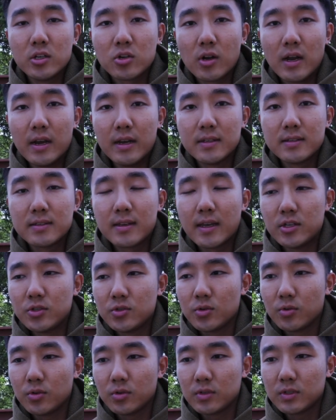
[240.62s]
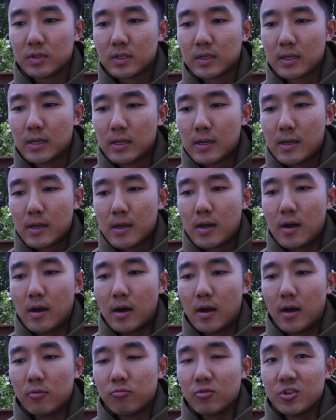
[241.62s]
training schedules,
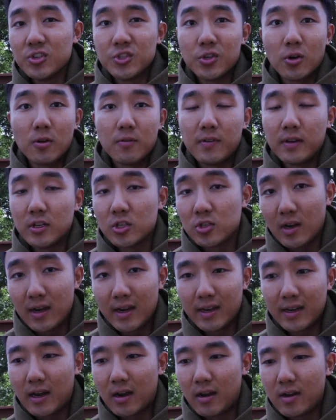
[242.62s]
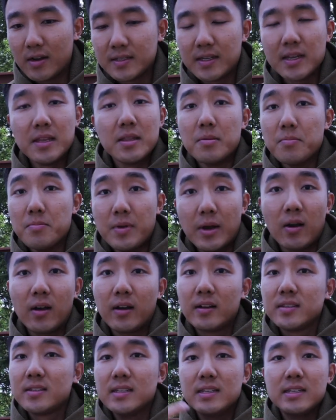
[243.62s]
uh, reserving training areas, getting the
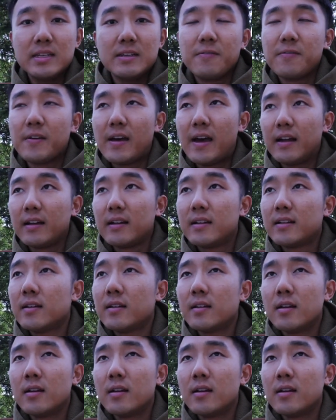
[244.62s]
barracks, the DFAC,